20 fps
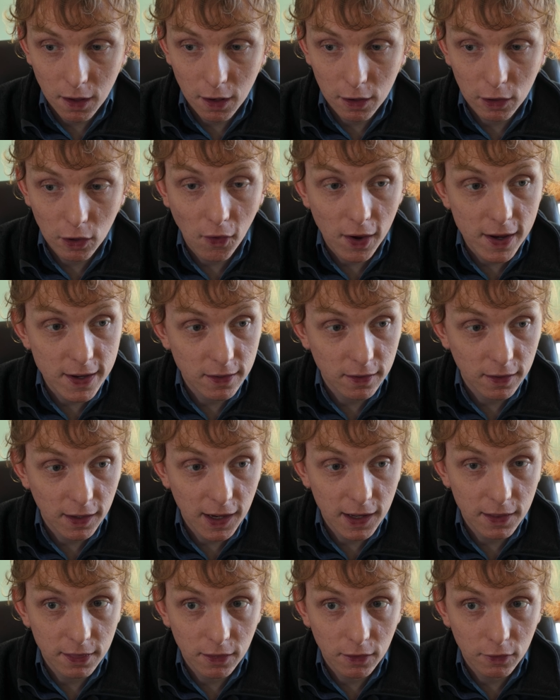light
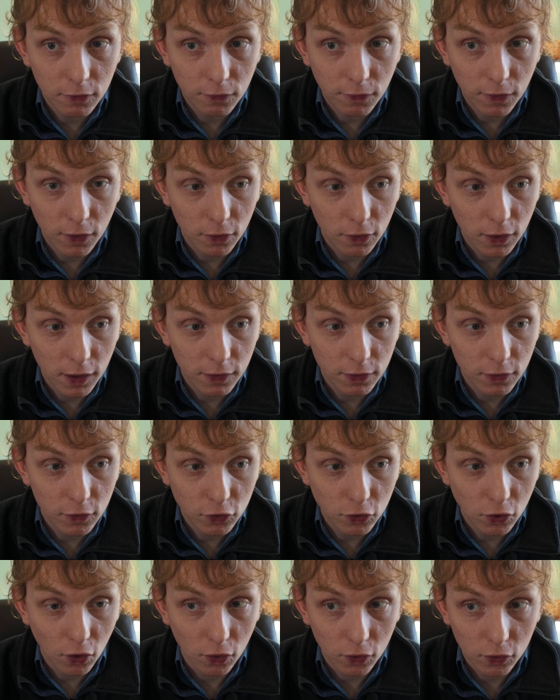in the
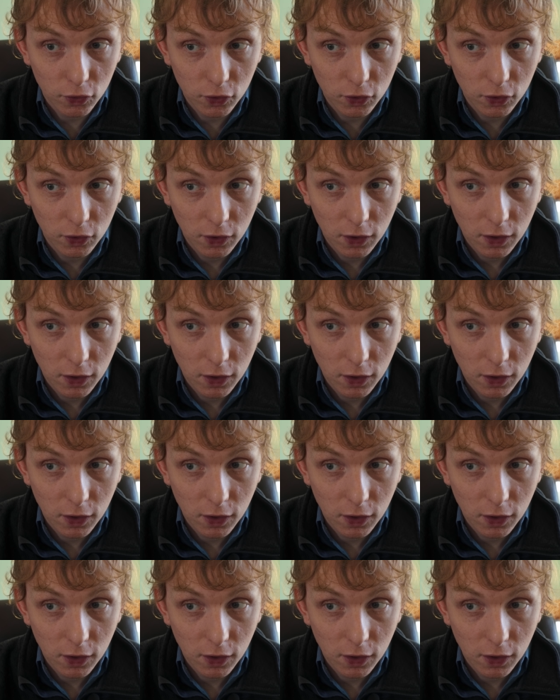shot.